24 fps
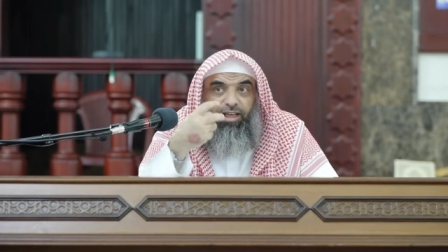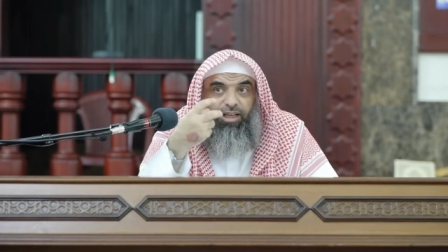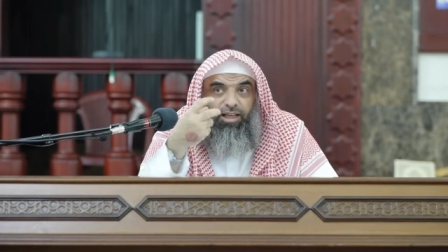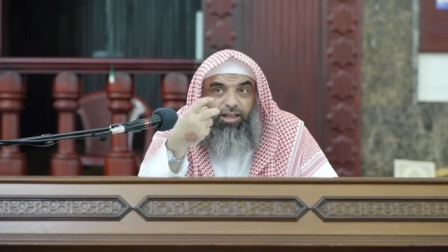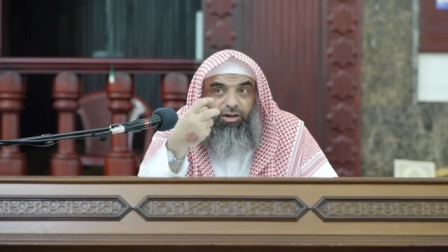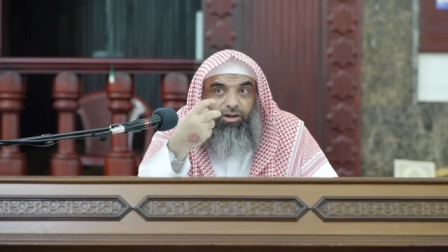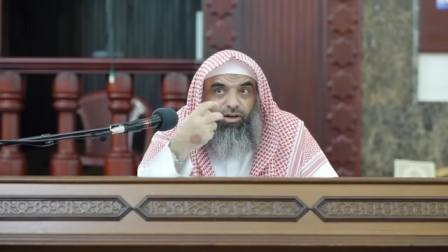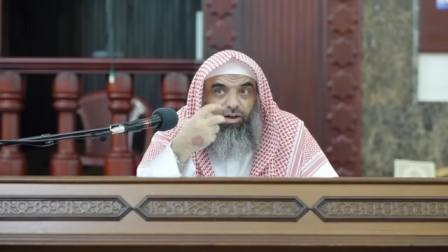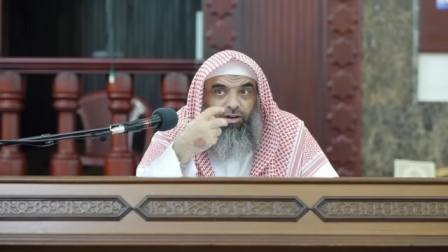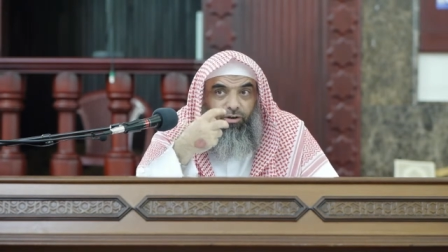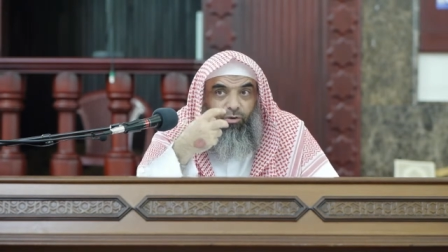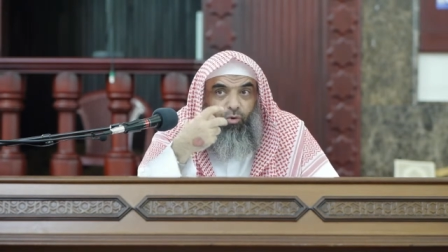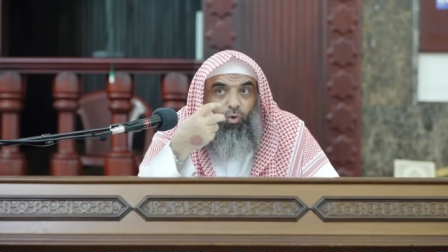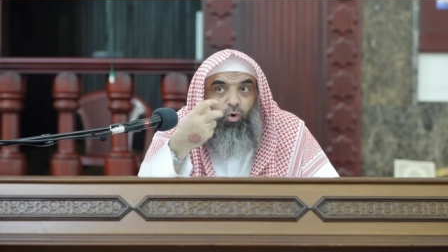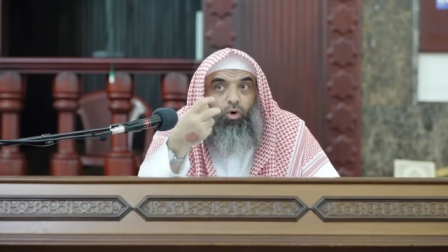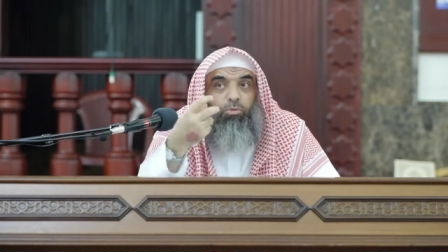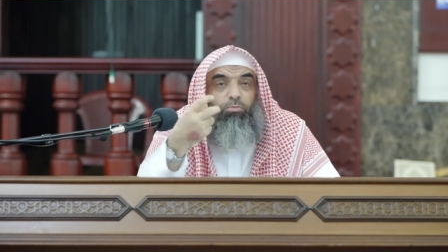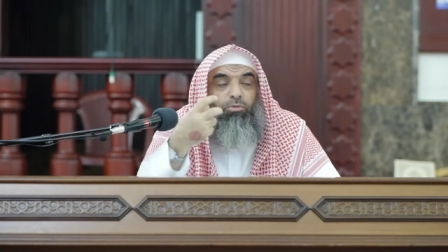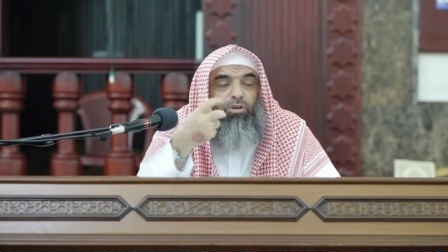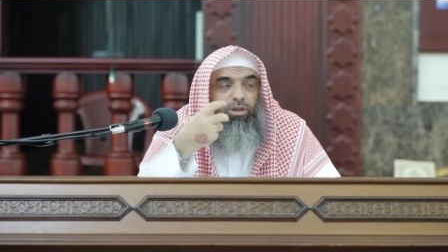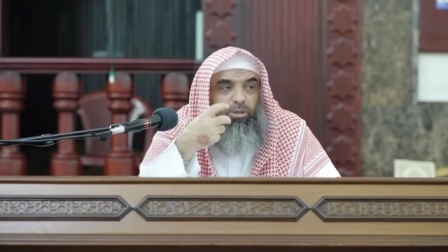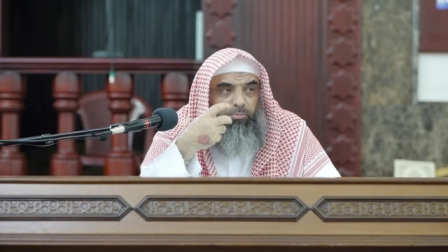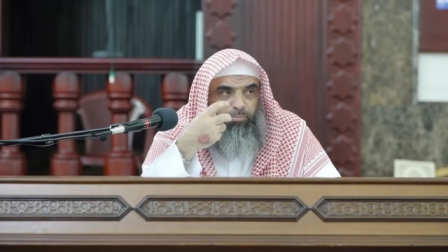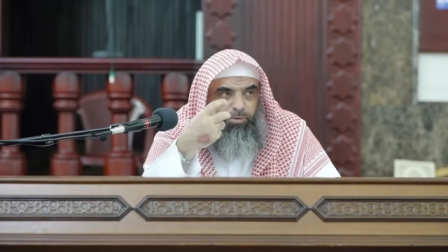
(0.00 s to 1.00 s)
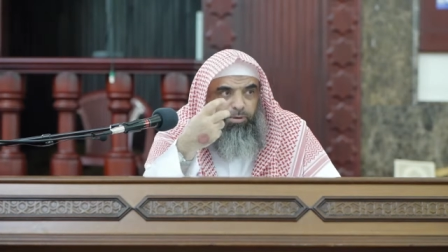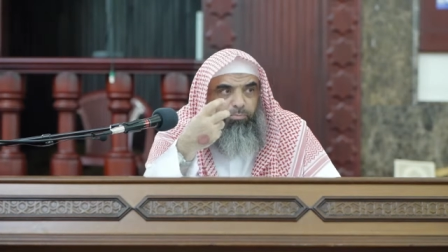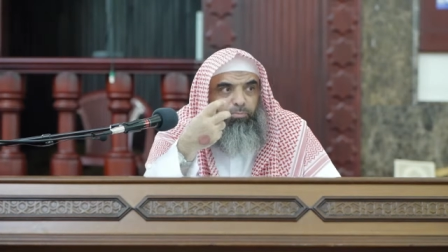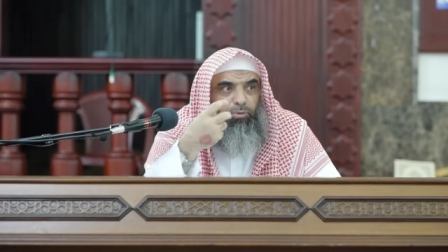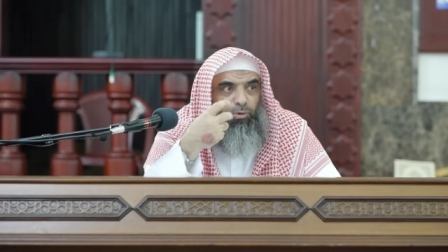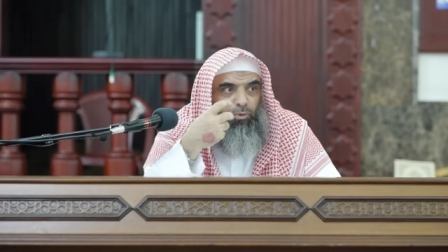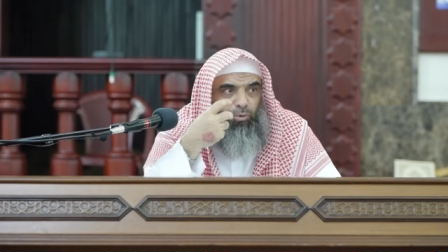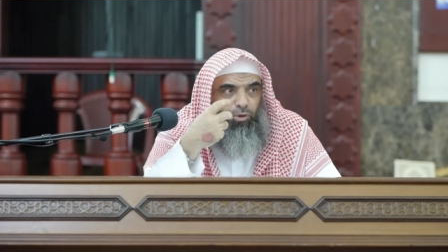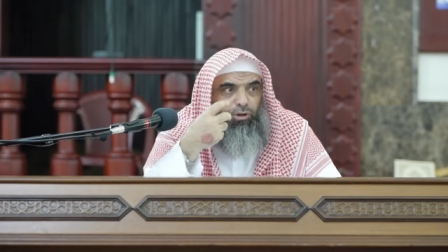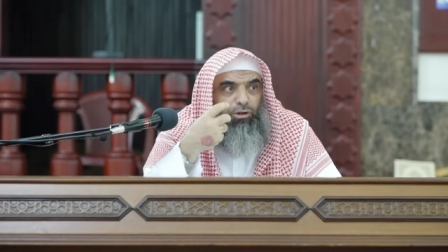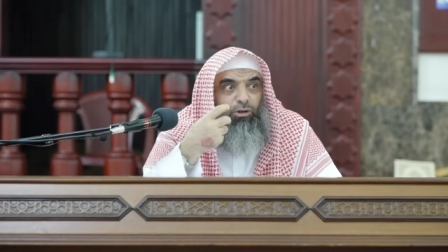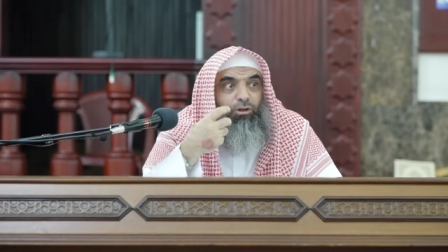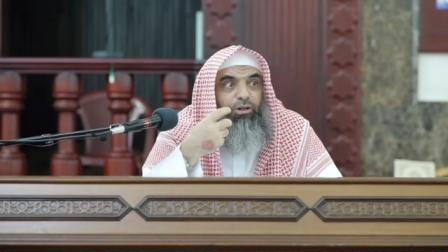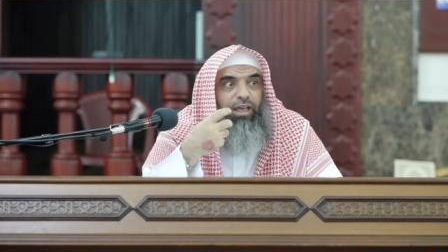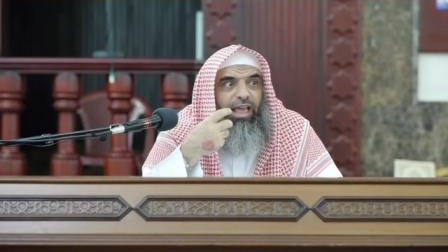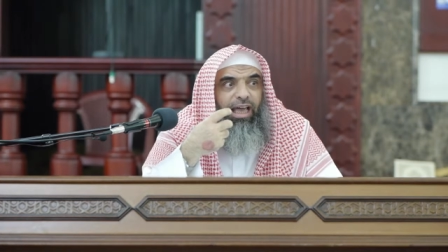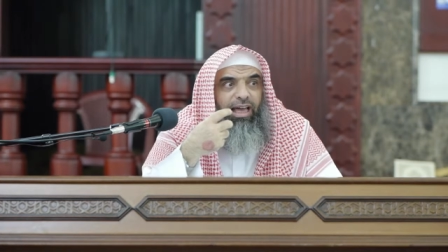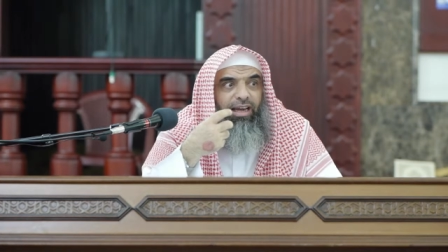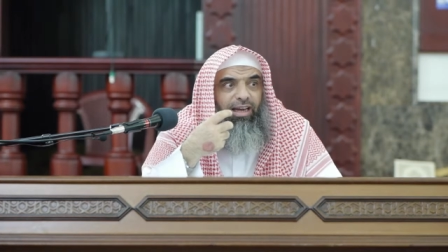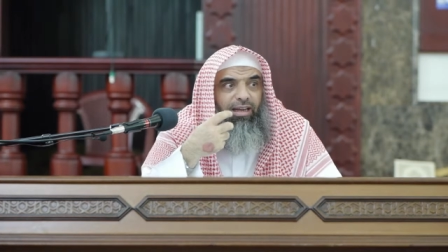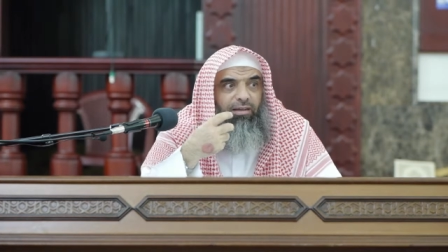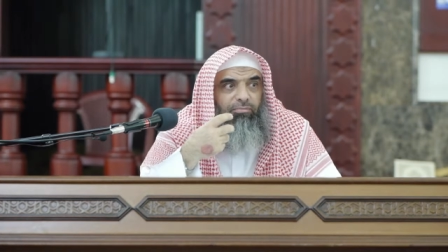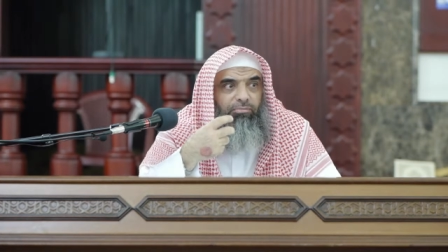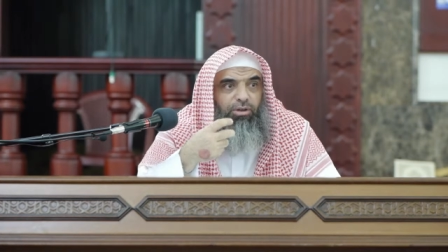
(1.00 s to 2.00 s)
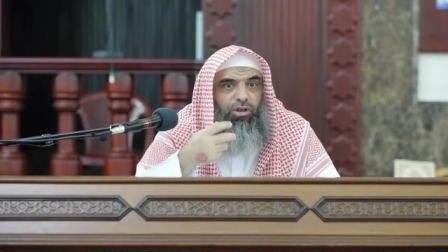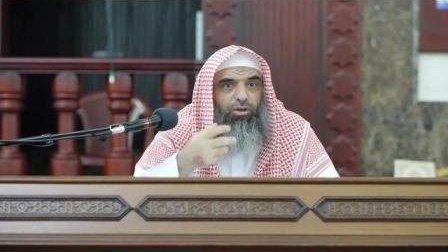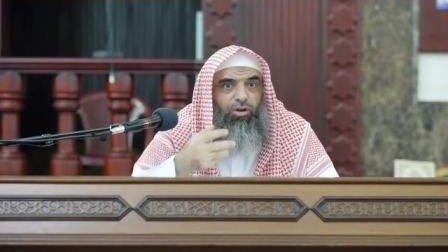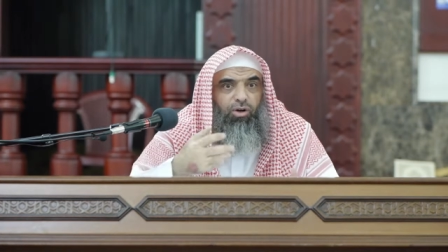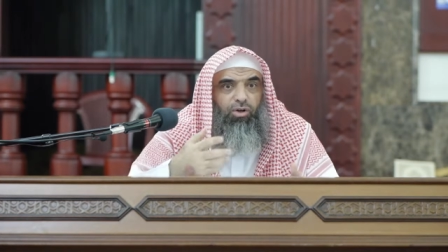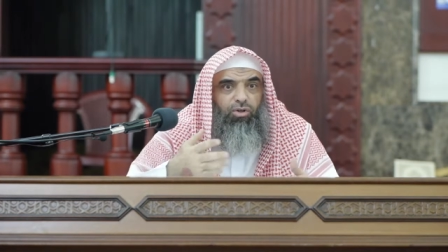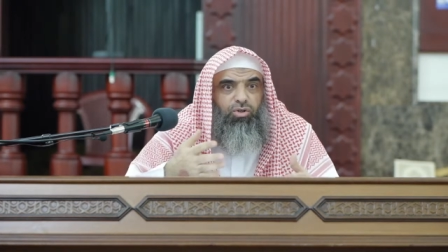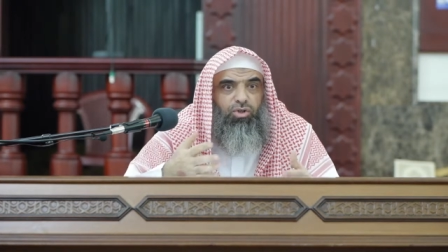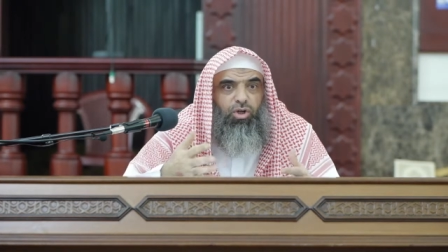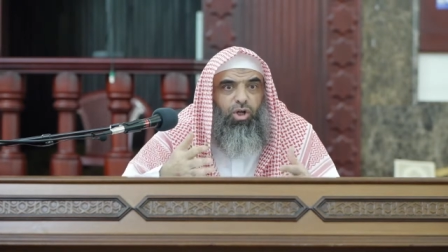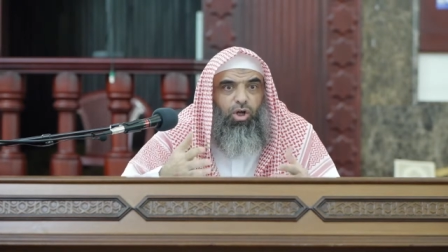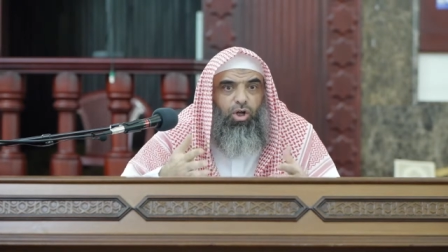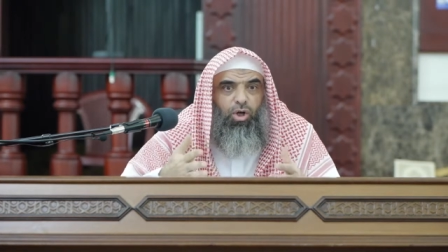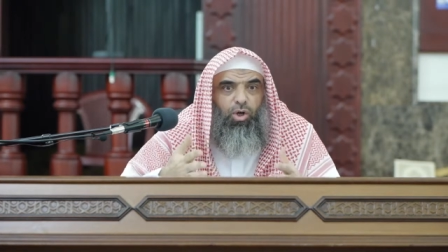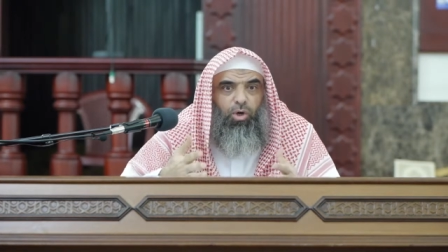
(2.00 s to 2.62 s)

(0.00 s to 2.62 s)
and normally people would look at it because